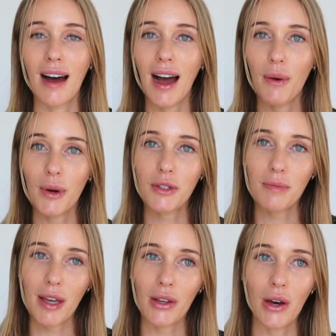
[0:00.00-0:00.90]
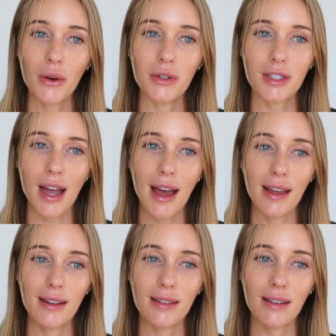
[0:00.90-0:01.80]
I worked with my coach
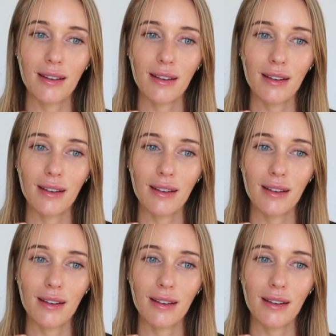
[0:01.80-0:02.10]
and